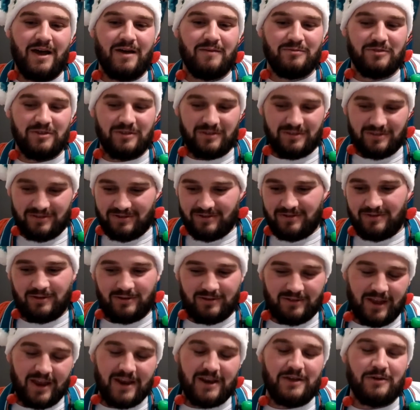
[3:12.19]
I'm just
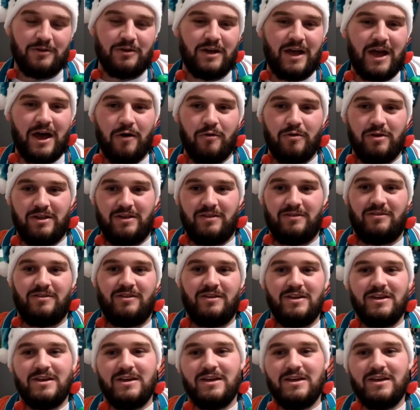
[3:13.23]
stating how it is.